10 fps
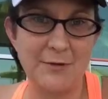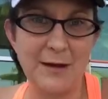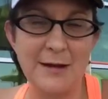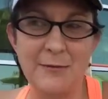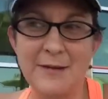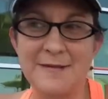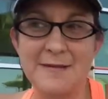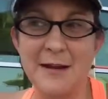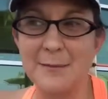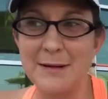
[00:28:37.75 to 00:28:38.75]
right? It's
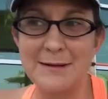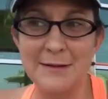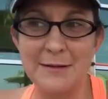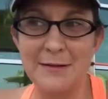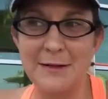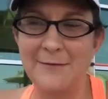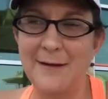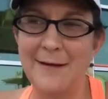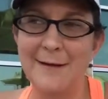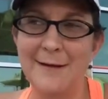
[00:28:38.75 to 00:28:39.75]
not a big deal if
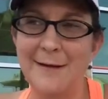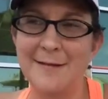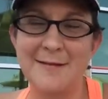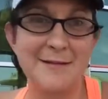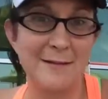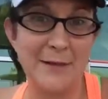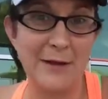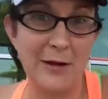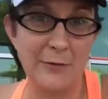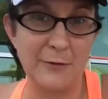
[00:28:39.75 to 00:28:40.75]
I said
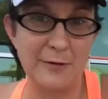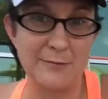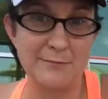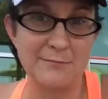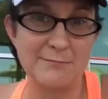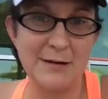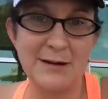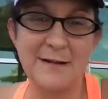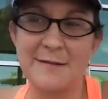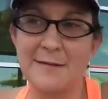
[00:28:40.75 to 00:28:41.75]
something awkward,
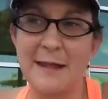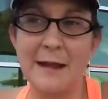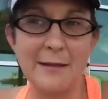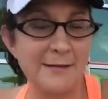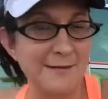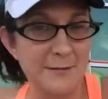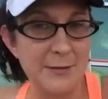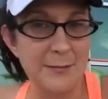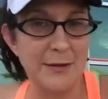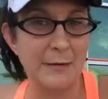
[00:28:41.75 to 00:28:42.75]
because likely these are
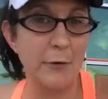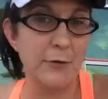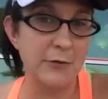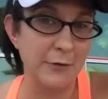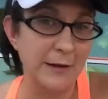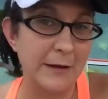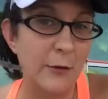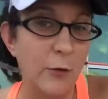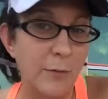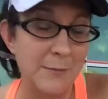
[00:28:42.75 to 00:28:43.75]
people I won't
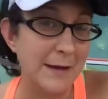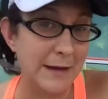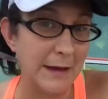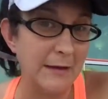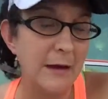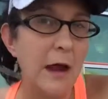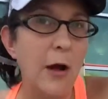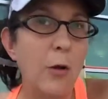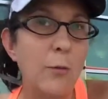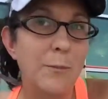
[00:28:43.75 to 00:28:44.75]
meet again
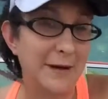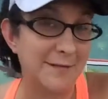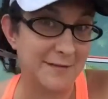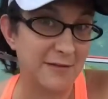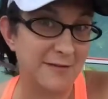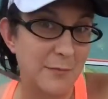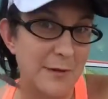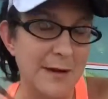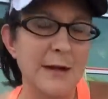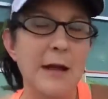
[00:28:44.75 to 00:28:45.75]
because there are so
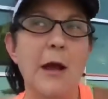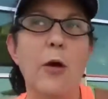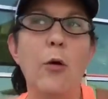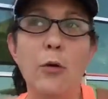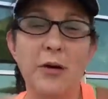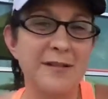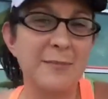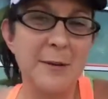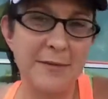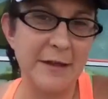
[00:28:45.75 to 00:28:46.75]
many. Or it's
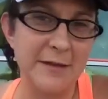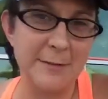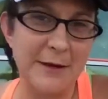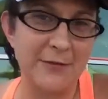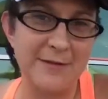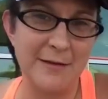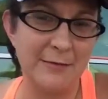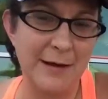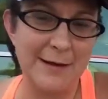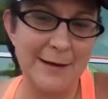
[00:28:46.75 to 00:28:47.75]
people that they're my friends
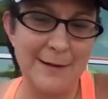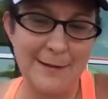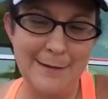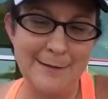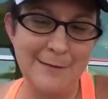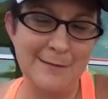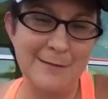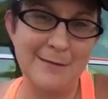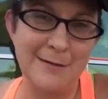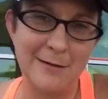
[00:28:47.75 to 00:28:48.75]
already and
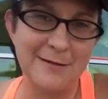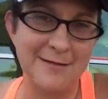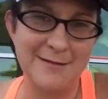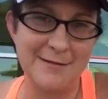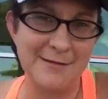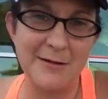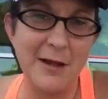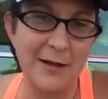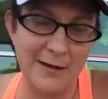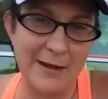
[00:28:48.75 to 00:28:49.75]
they're
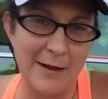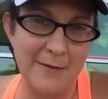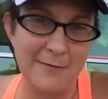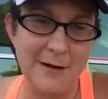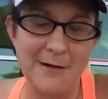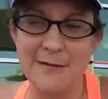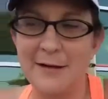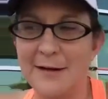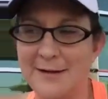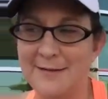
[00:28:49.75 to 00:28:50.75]
not going to care, right?
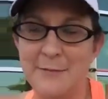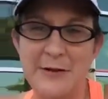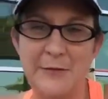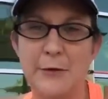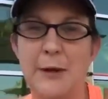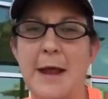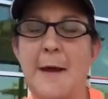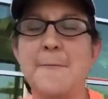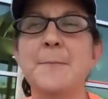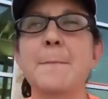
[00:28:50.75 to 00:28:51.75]
They're going to accept me for who I
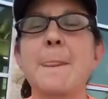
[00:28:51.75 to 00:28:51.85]
am.